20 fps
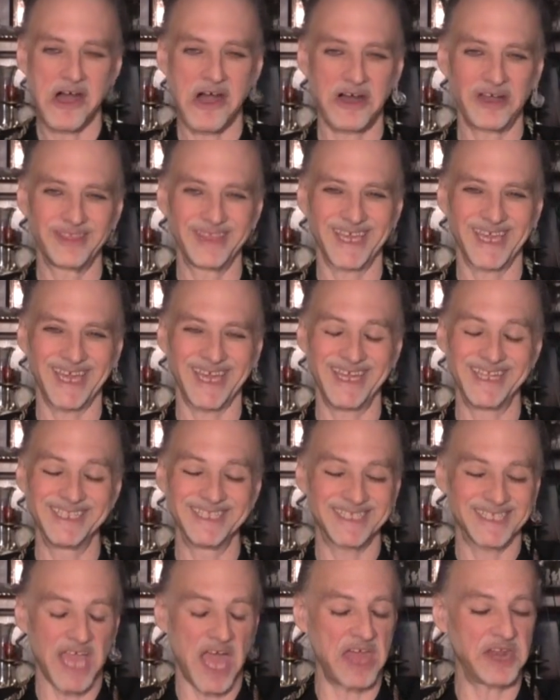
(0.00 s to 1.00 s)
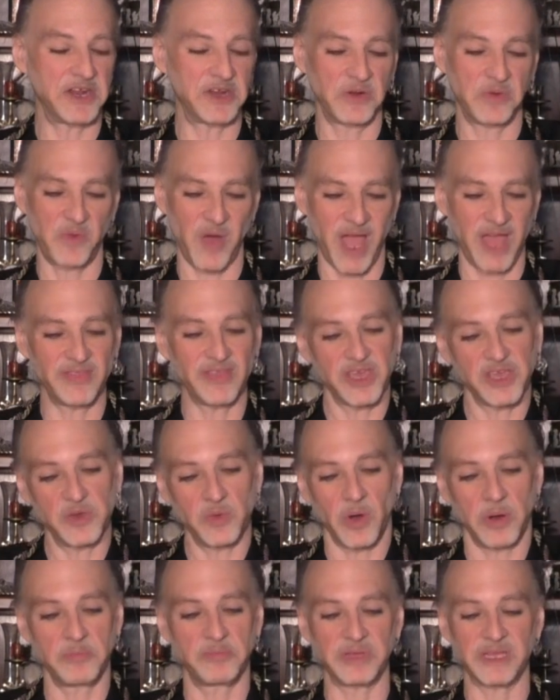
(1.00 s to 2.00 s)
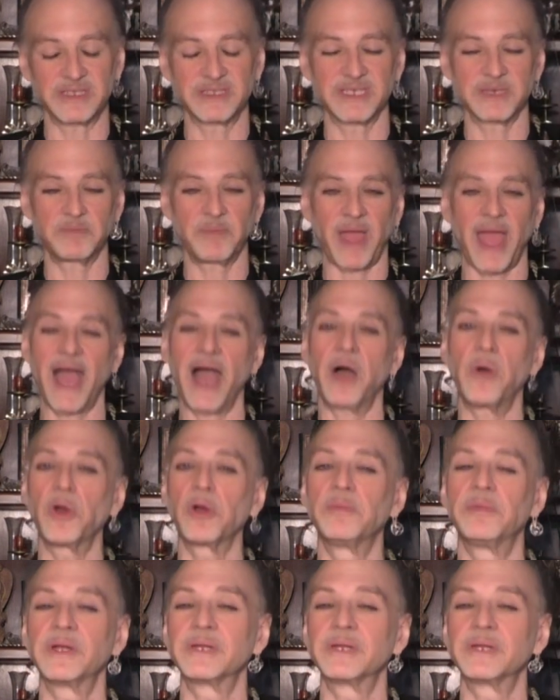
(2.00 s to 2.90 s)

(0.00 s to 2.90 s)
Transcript: on the inside in a way that you are building power.